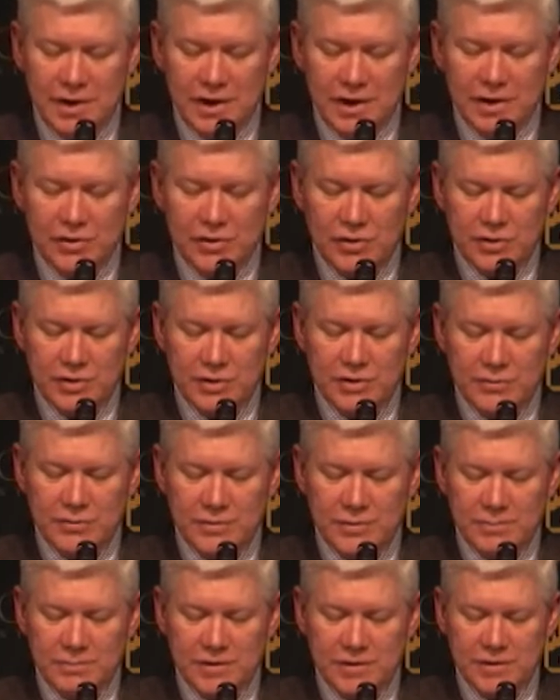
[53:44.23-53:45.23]
according to
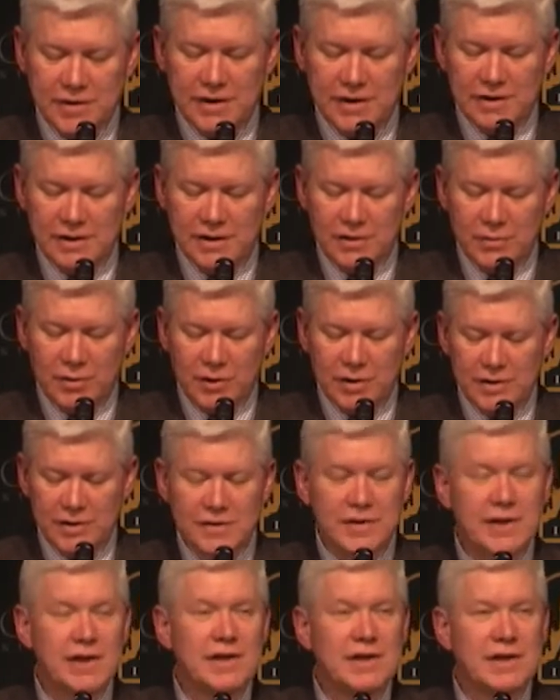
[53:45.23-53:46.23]
its particular
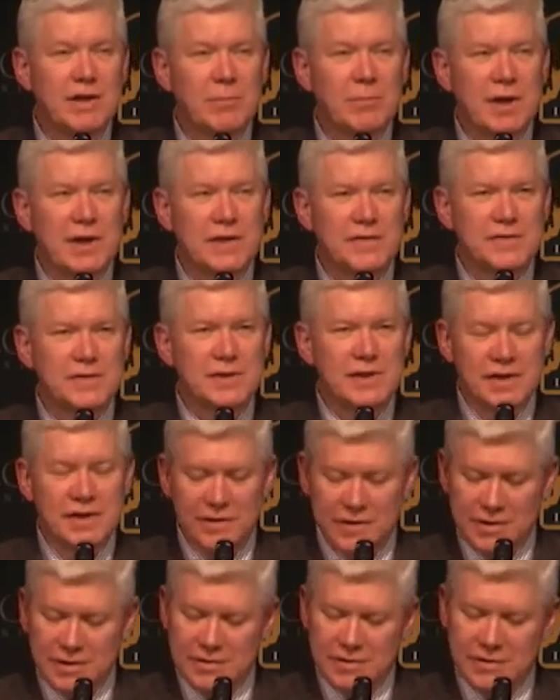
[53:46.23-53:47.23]
quality and capacity
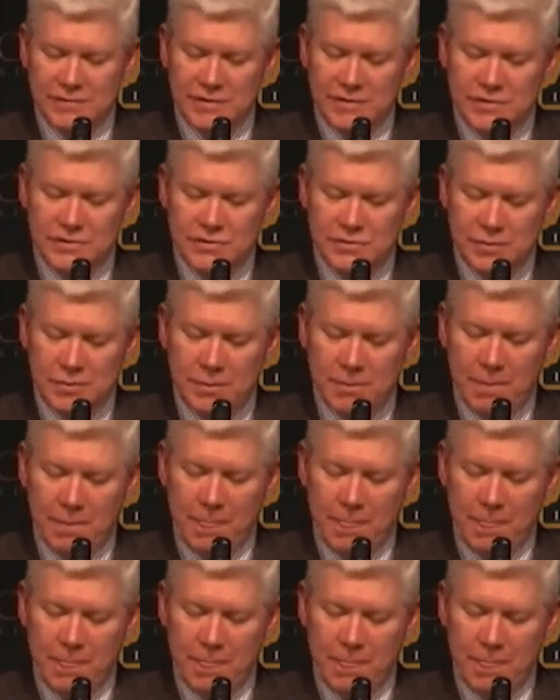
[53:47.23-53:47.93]
in the individual.